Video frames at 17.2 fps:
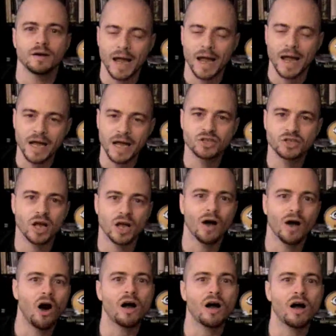A.J.
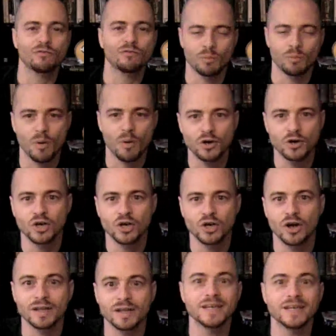Hawk for
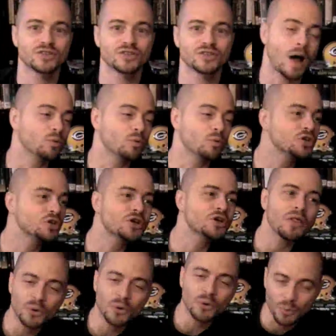Marshawn Lynch. That was
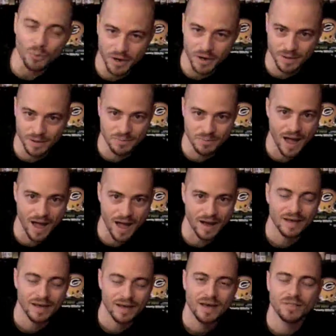another running
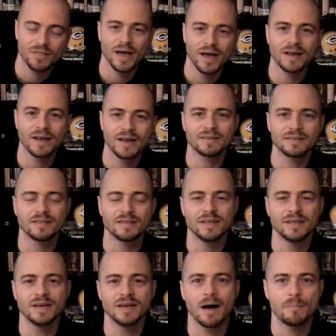back that
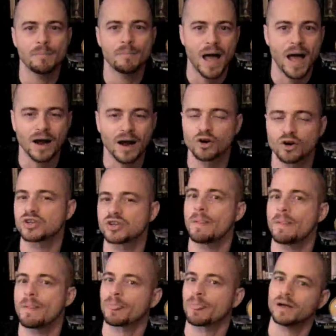the
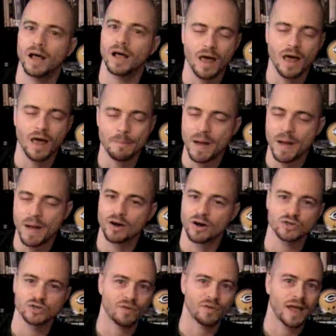a lot of
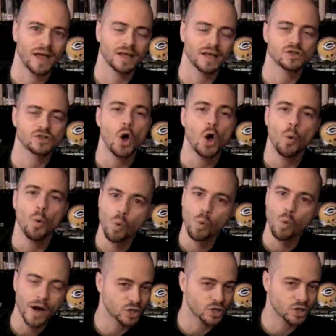Packers fans
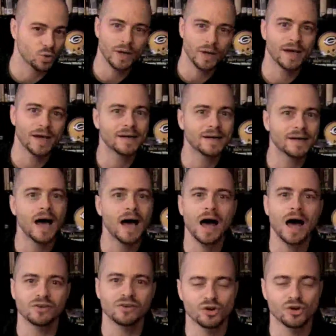wished we had
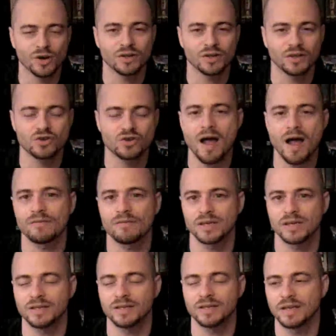gotten during the draft,
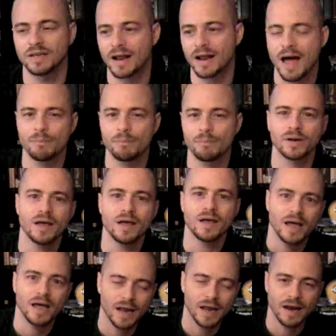and it didn't happen.
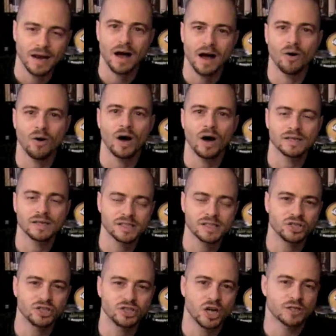And now
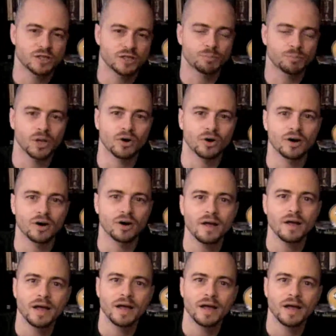C.J. Spiller,